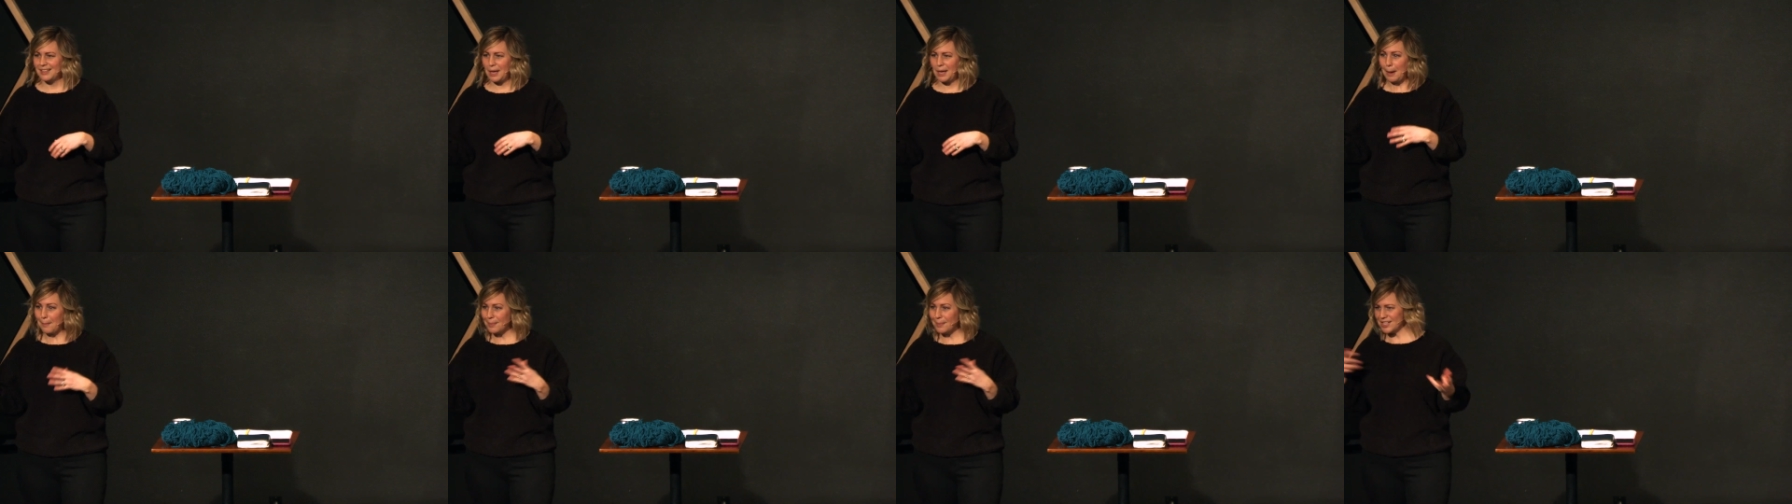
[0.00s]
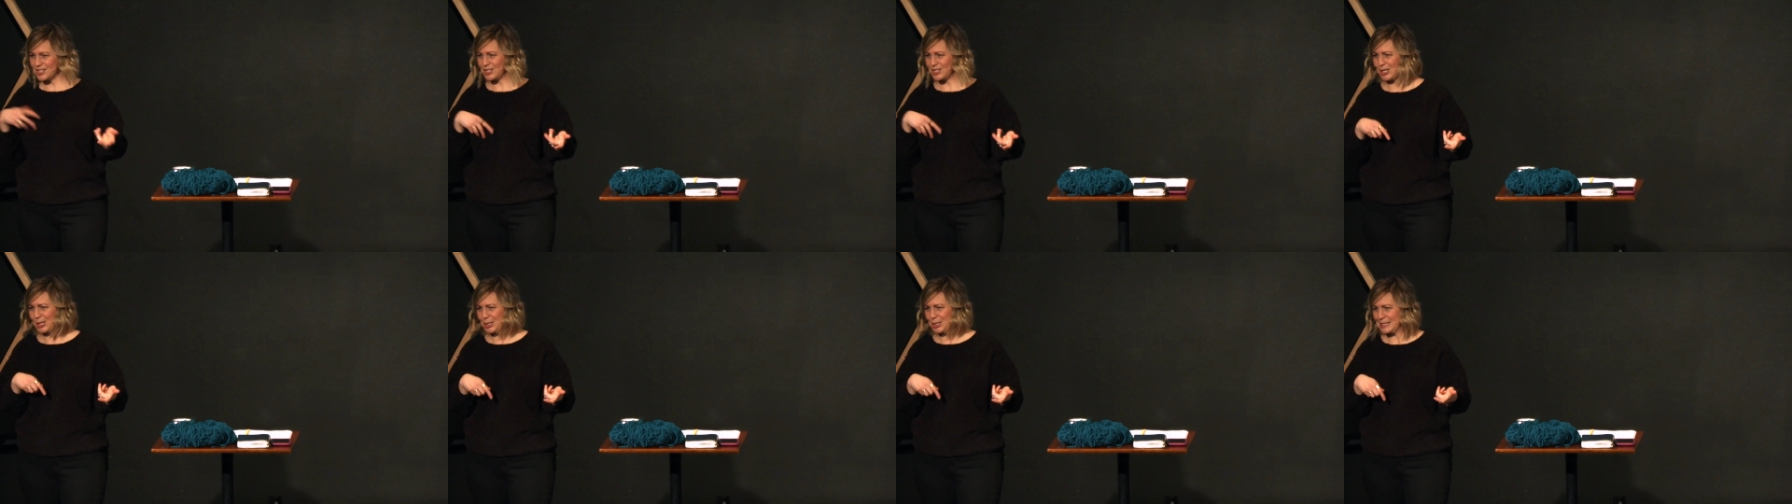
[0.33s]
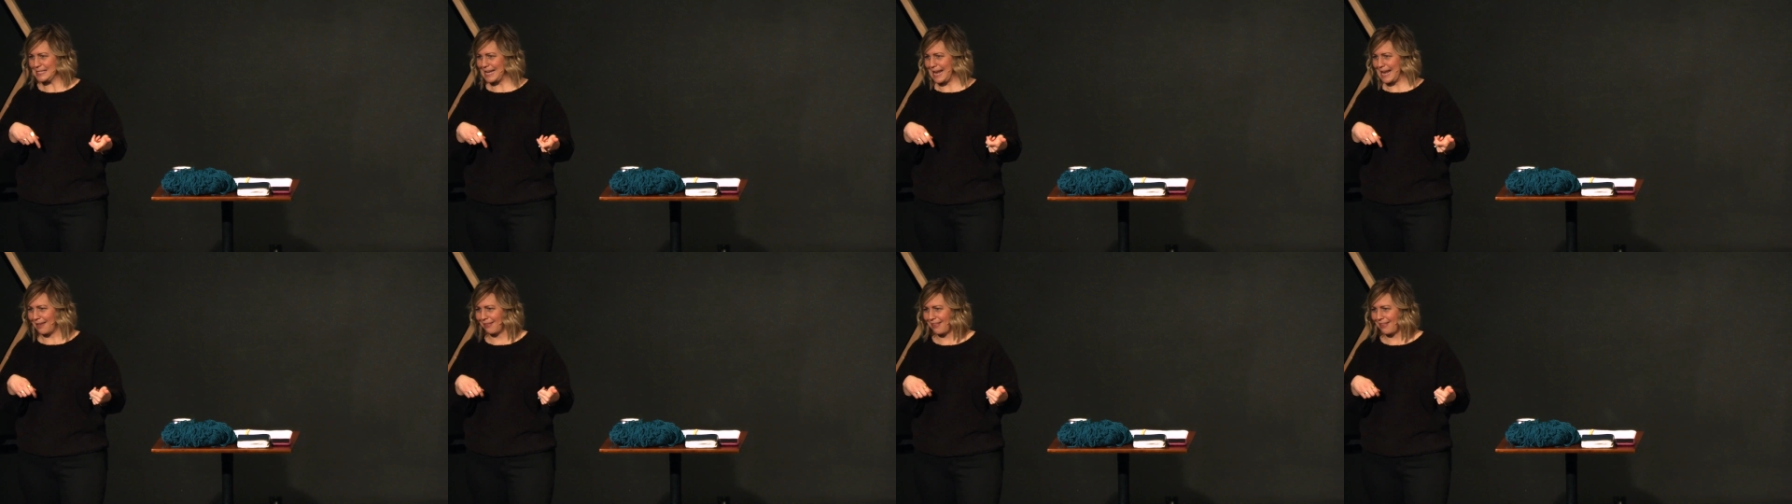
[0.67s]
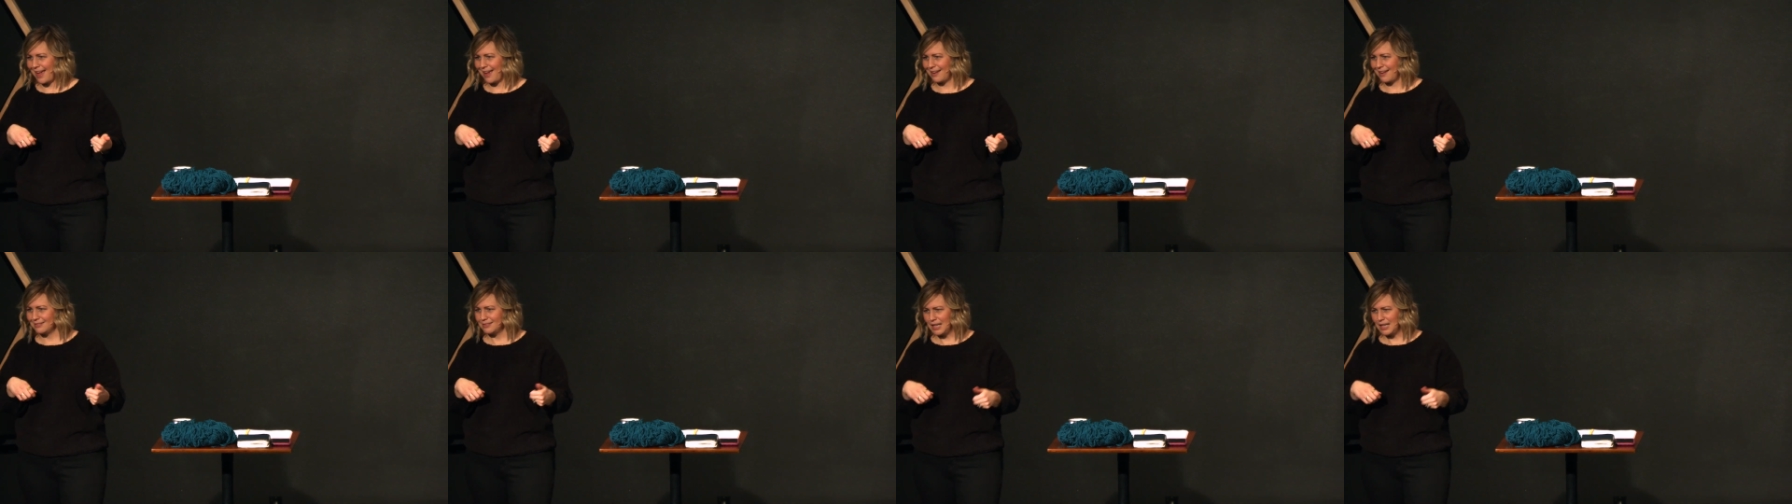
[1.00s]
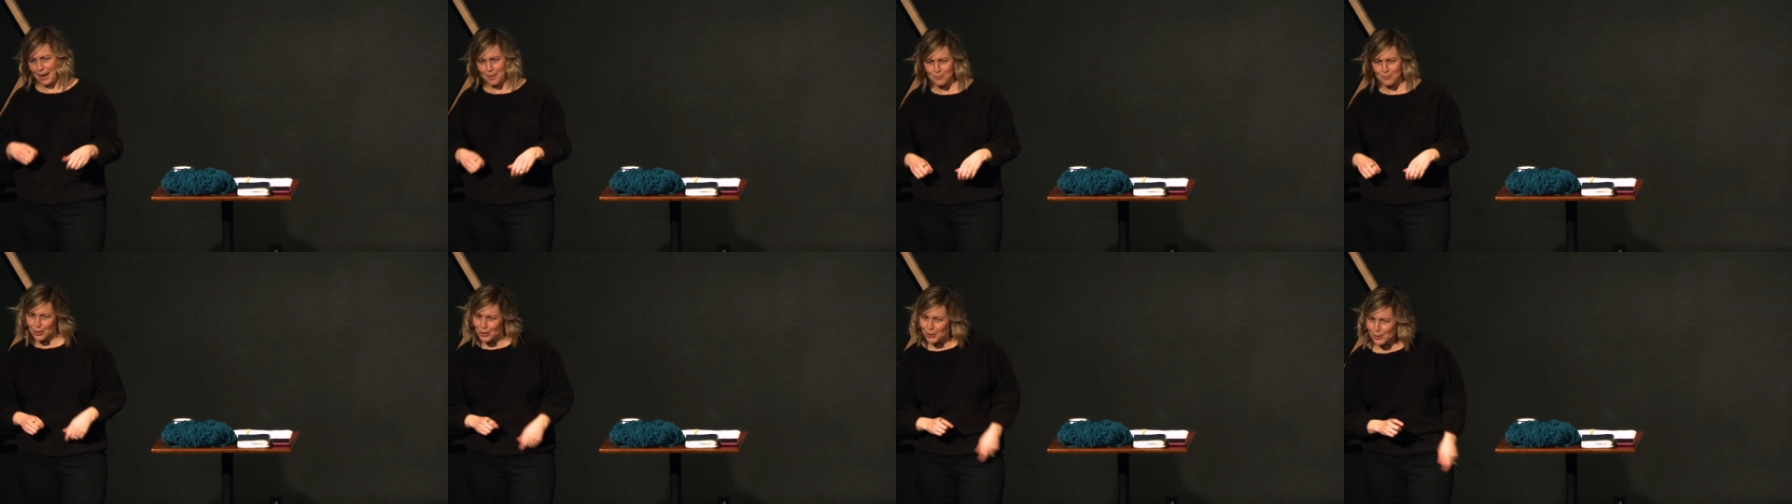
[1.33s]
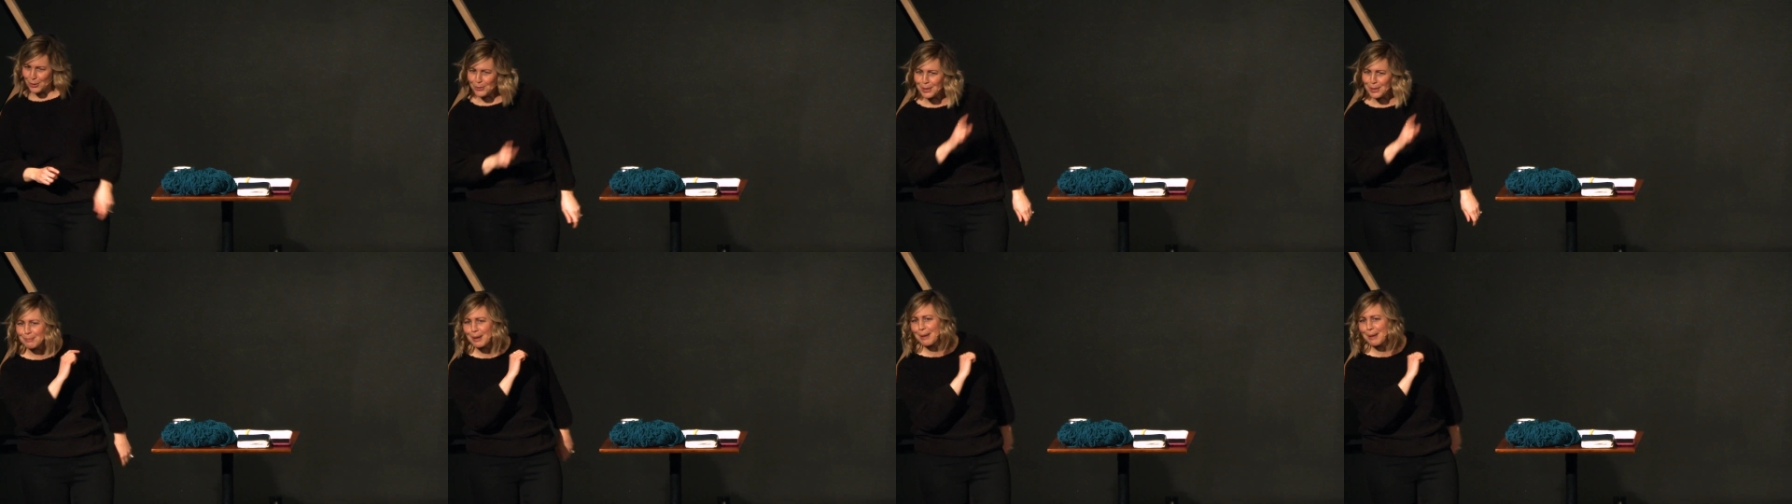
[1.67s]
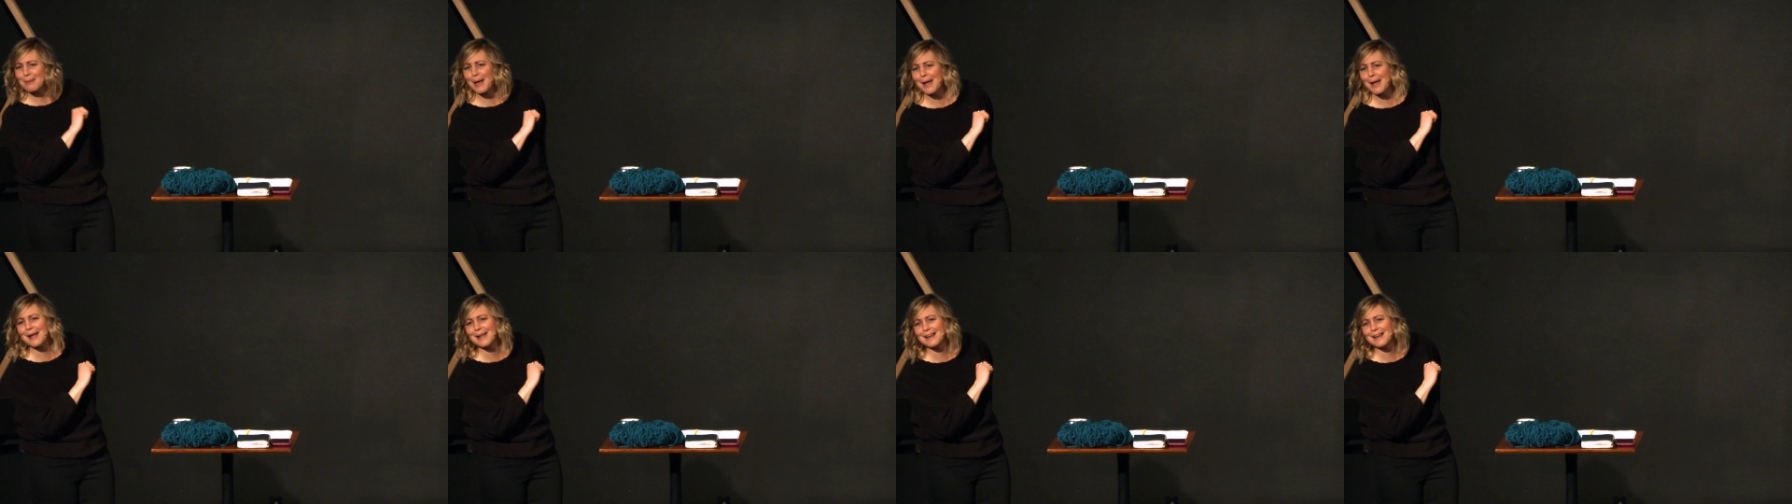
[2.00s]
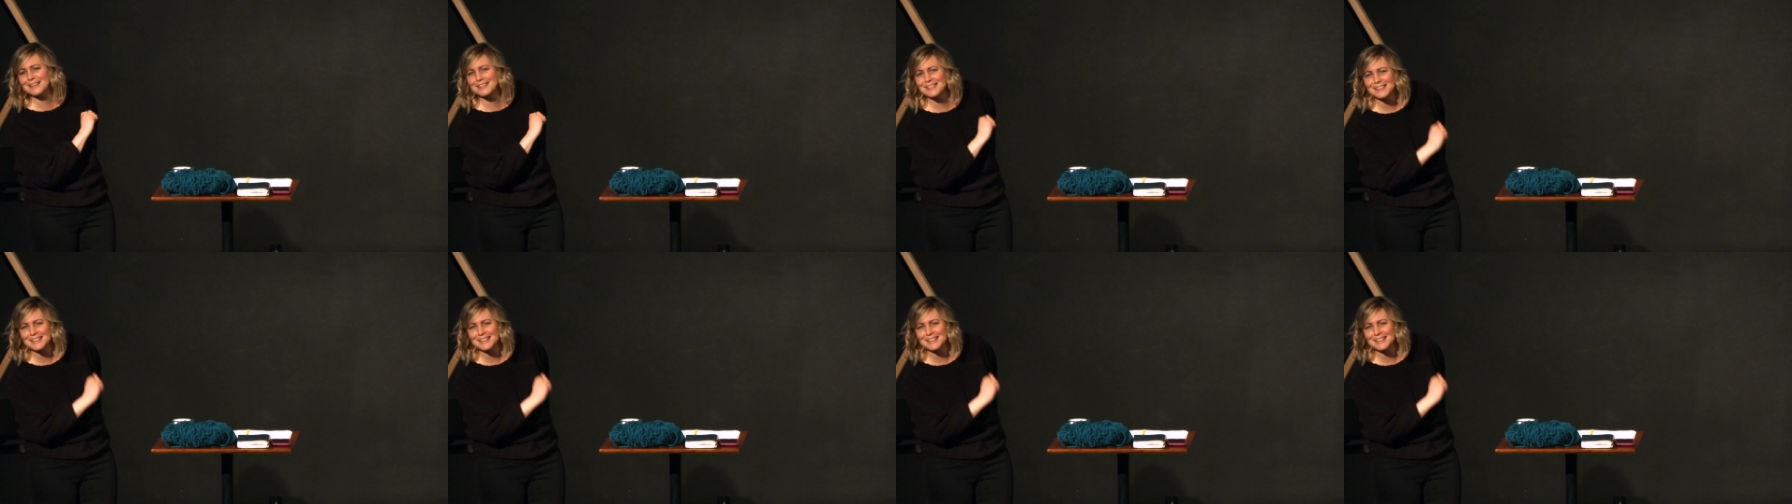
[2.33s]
I'm going to start saying that. I'm renewing my mind.